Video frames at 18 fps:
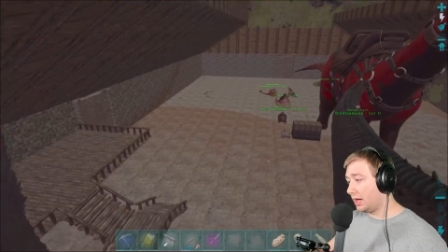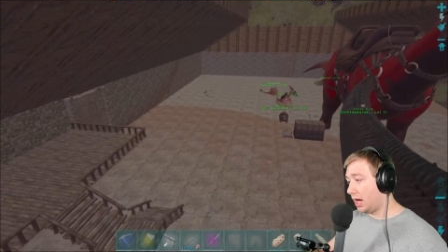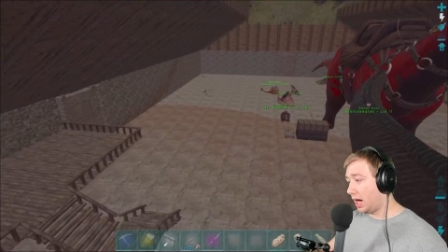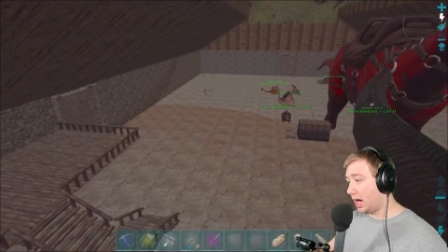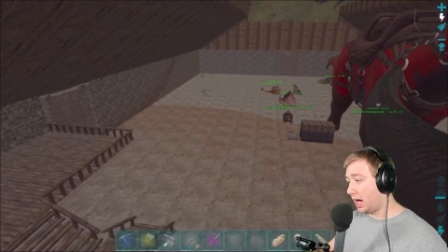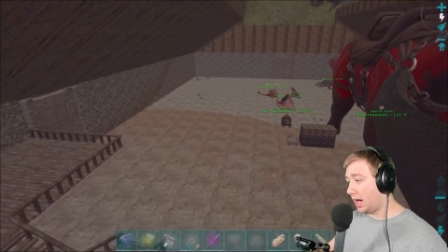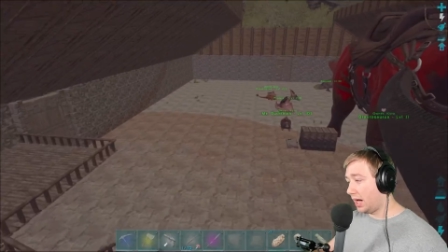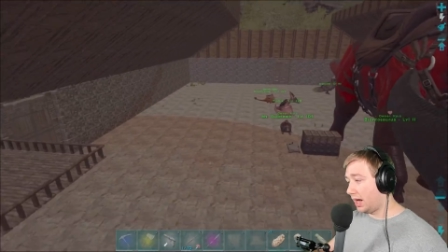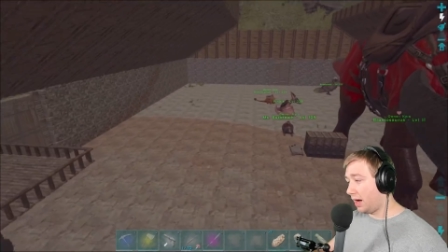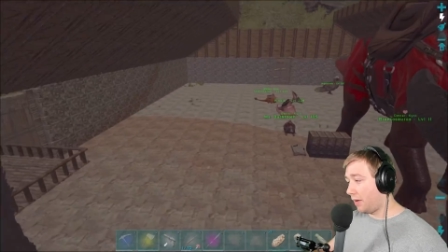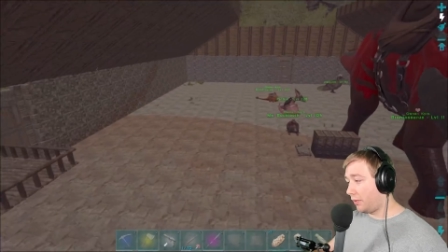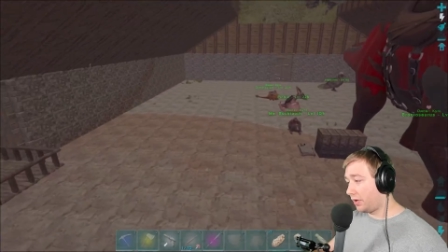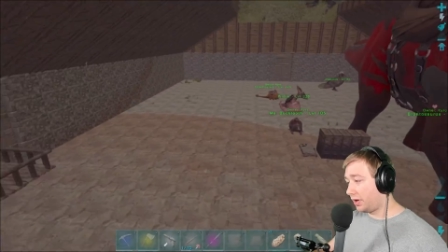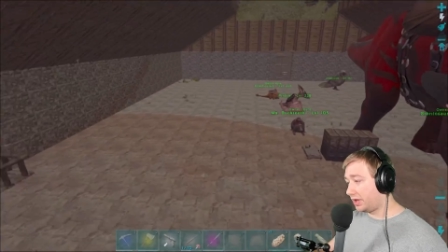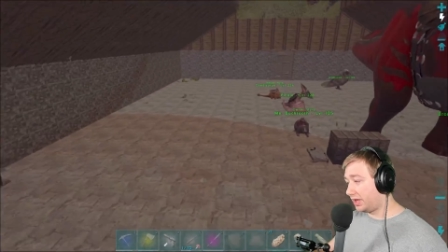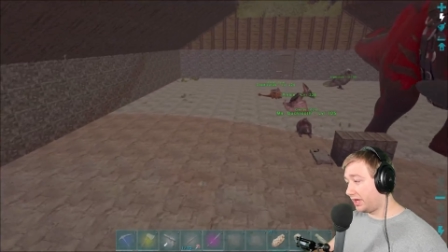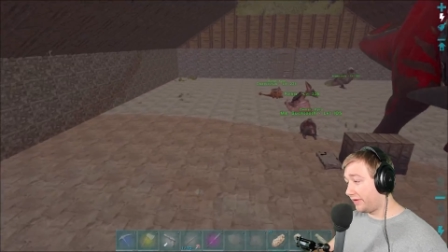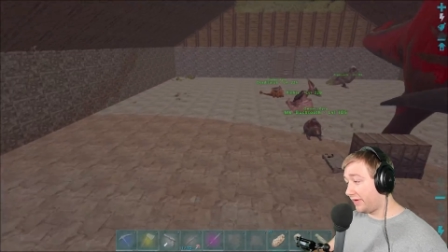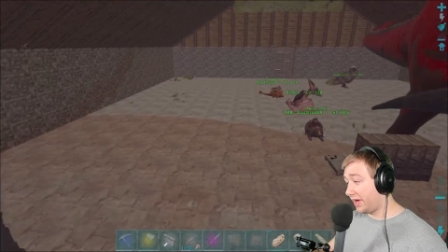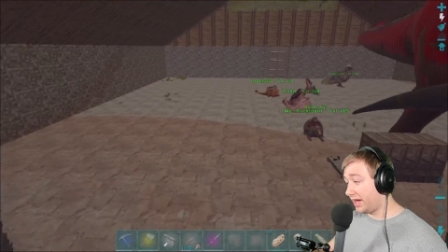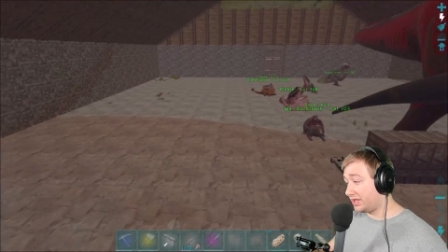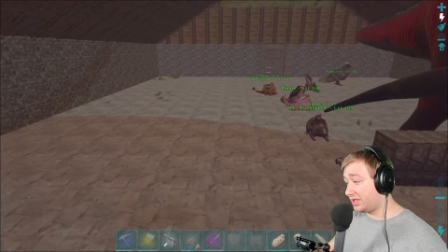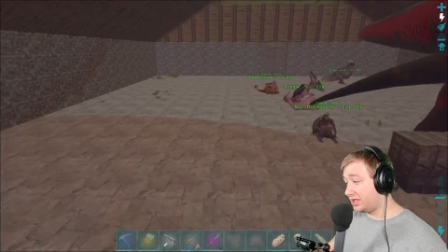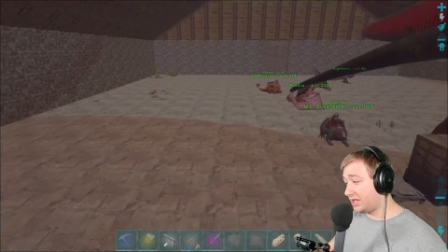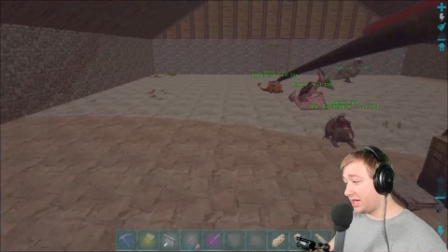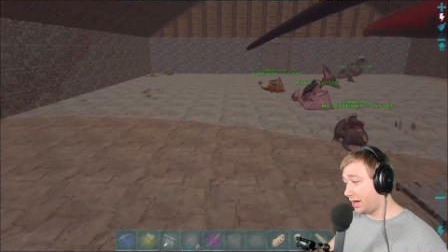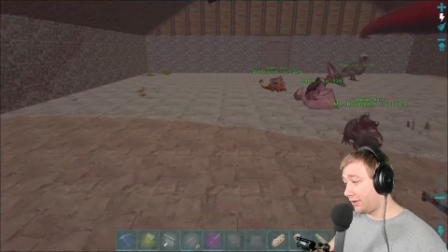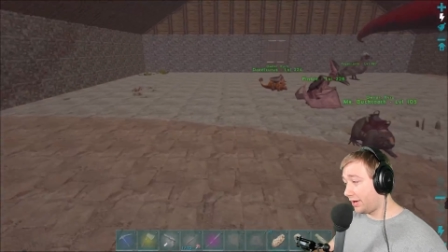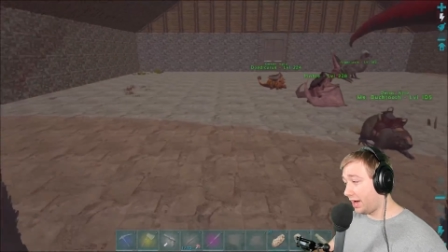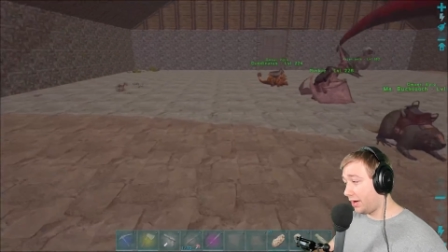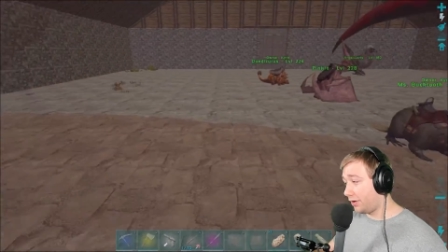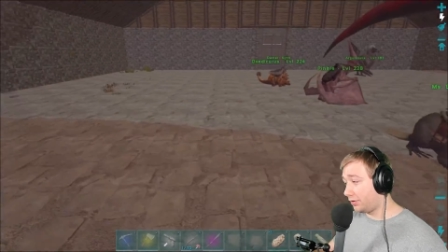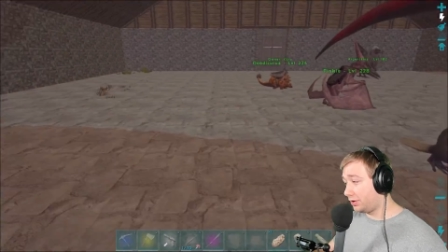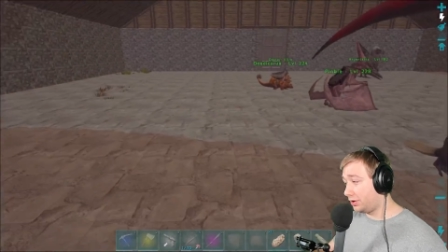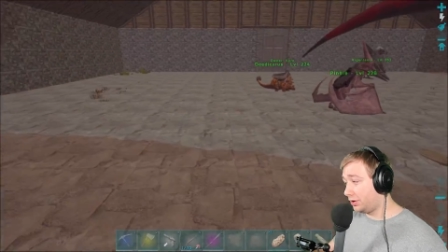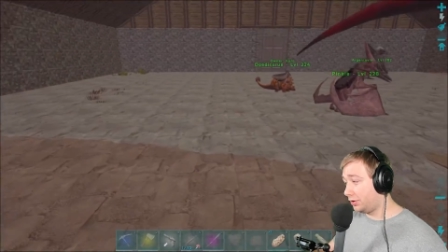I wanted to give a shout out